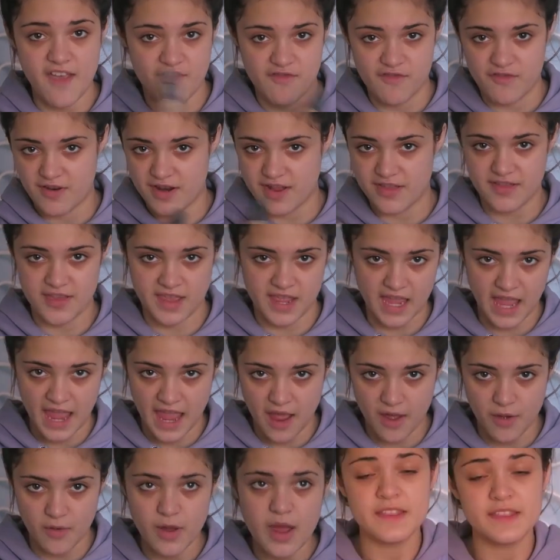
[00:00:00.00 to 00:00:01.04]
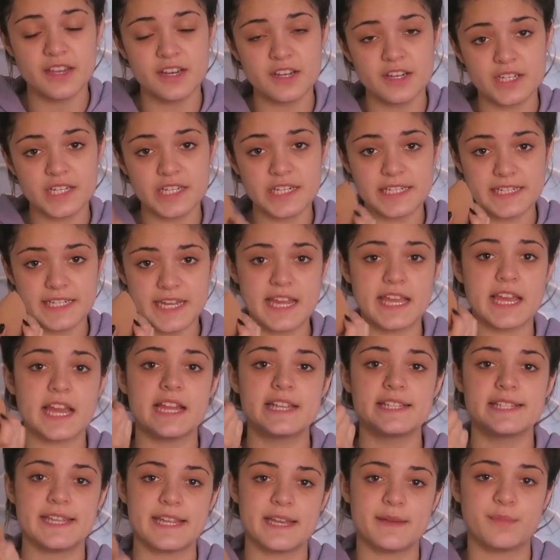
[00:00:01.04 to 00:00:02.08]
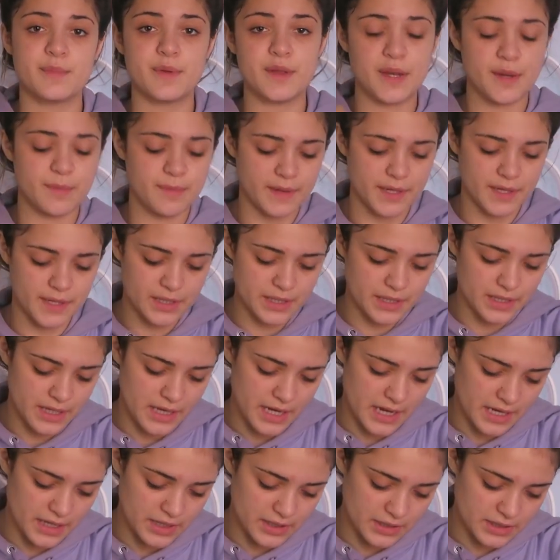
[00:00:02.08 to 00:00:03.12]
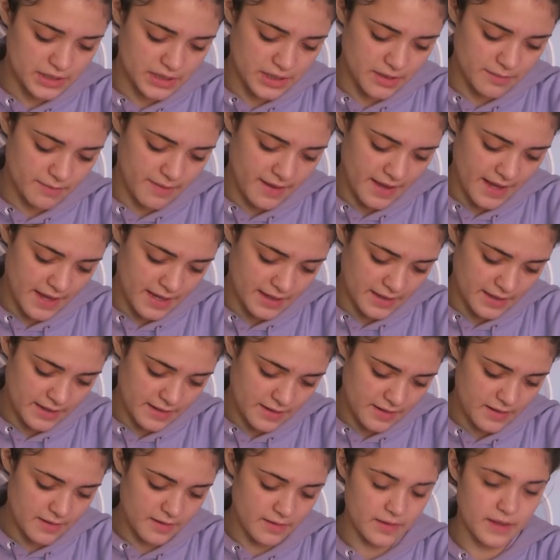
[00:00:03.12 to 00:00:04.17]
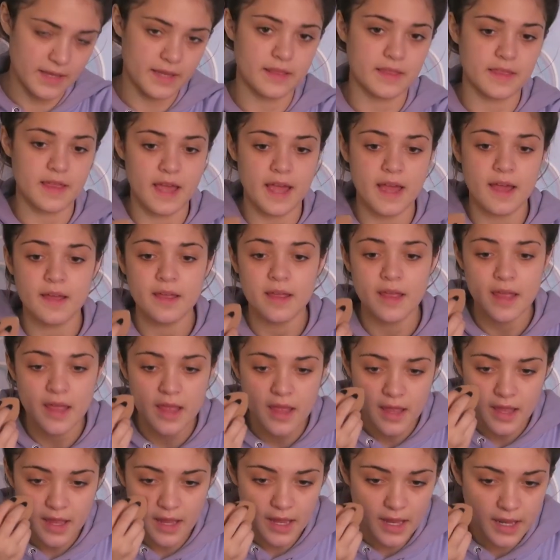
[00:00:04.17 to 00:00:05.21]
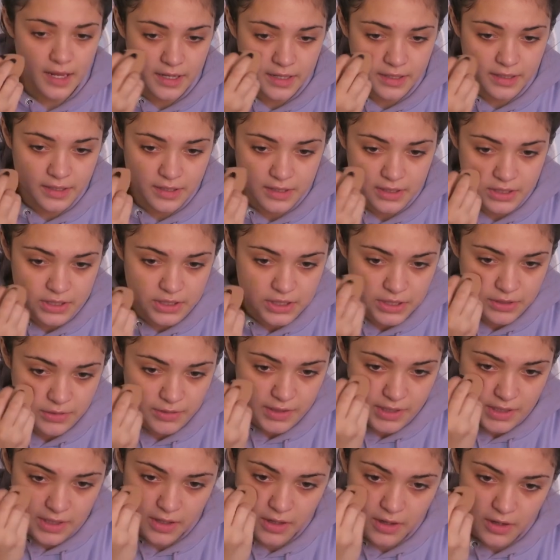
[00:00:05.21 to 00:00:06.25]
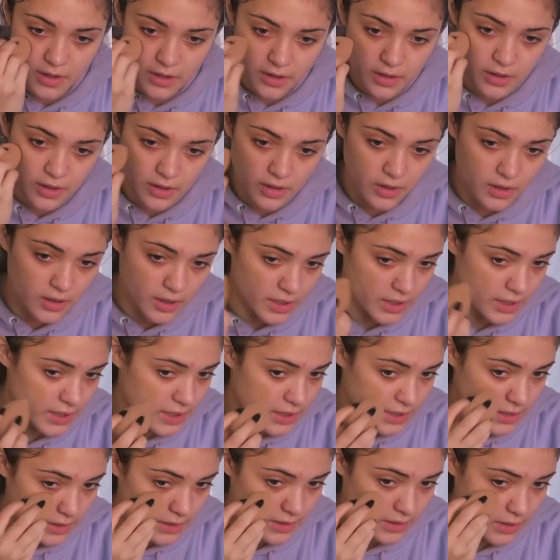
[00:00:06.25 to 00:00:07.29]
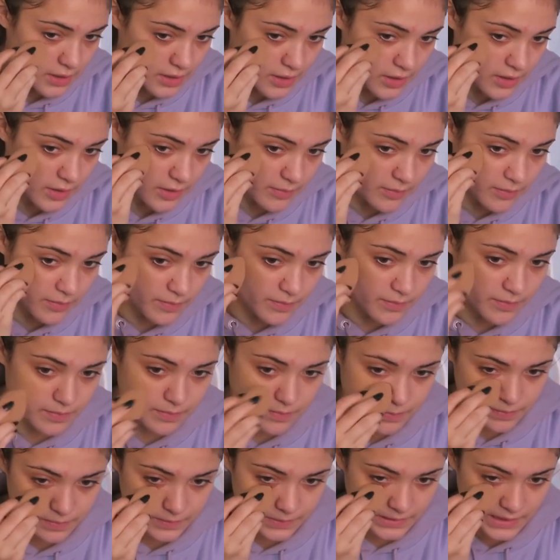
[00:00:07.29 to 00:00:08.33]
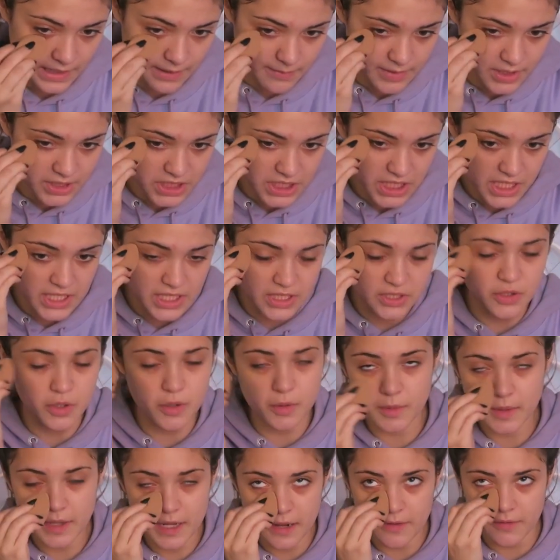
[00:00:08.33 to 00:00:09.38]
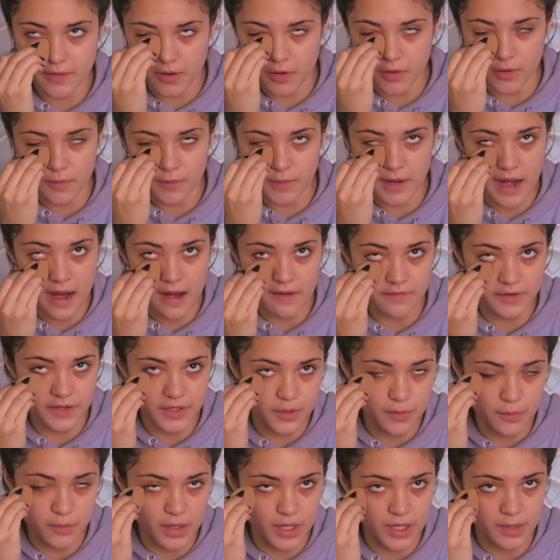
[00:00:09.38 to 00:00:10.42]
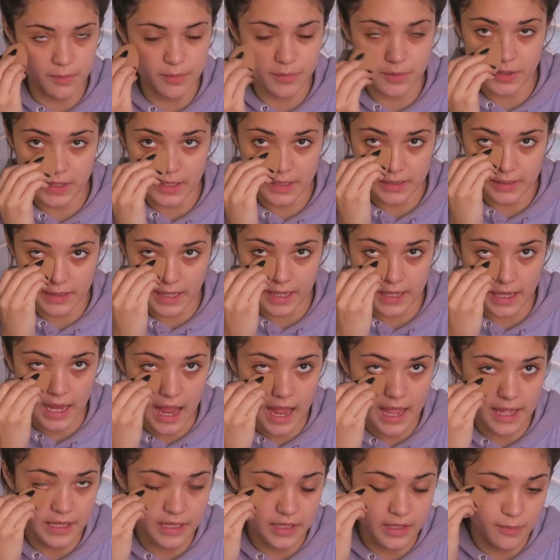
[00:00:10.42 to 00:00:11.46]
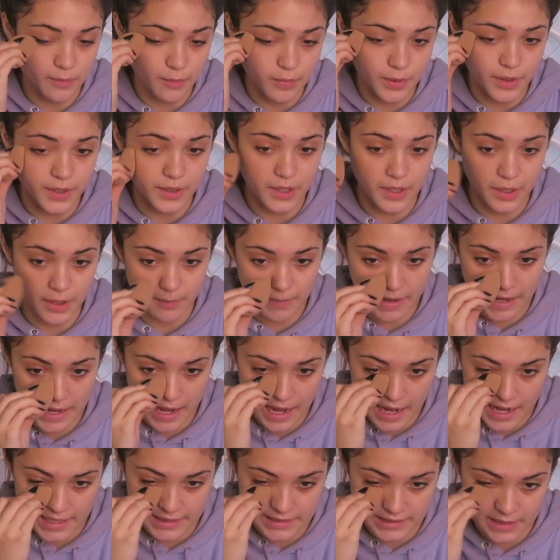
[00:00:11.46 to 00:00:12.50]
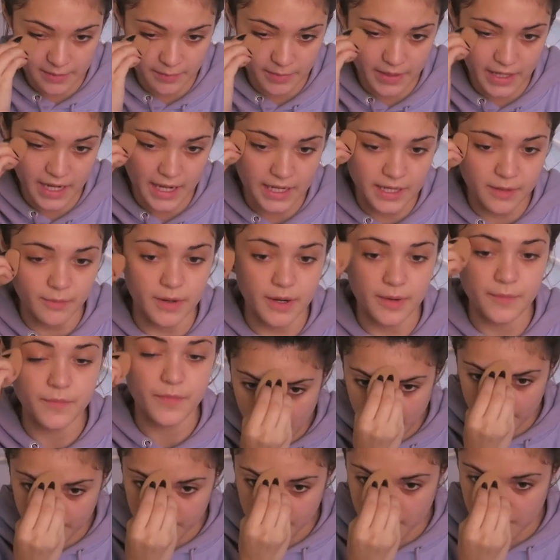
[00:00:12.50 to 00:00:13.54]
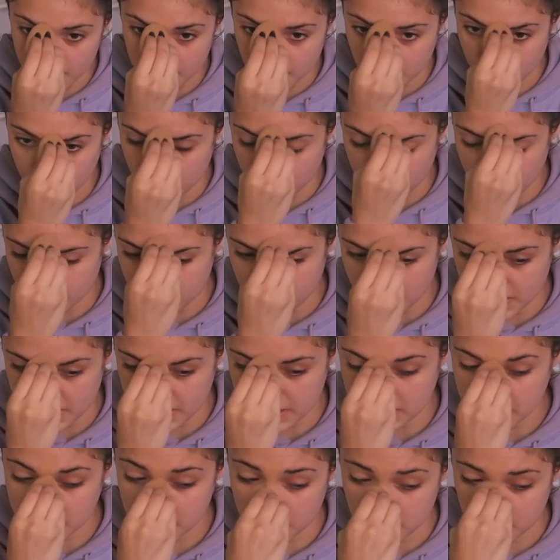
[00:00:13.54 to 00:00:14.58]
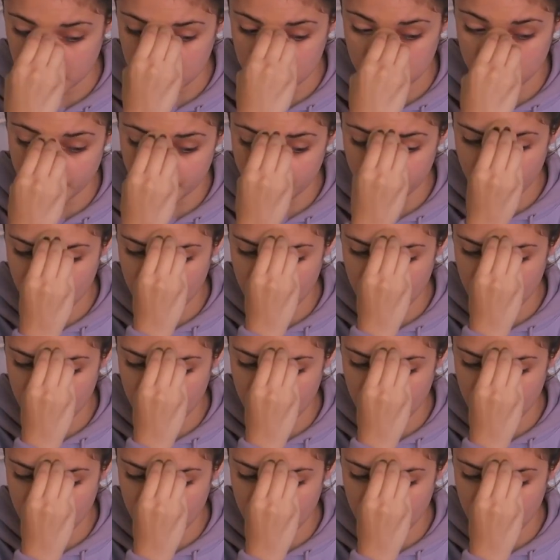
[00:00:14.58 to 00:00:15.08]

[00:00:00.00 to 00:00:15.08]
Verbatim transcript: everything out. Then you're gonna take a damp beauty blender and you're just gonna pat it like that and you just do it on your blemishes or whatever or wherever you want to put it like I can put it under my eyes I can put it anywhere I'm gonna normally put this just